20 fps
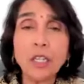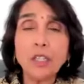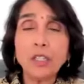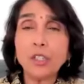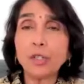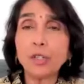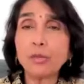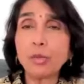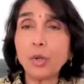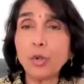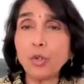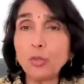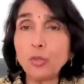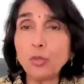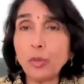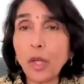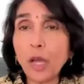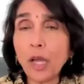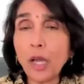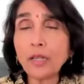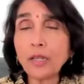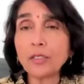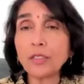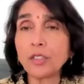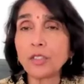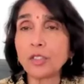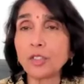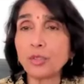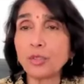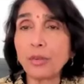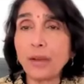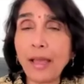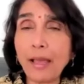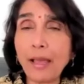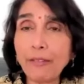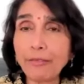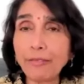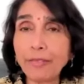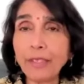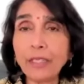The roadblocks, the
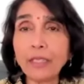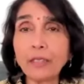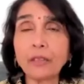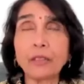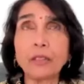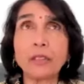traffic,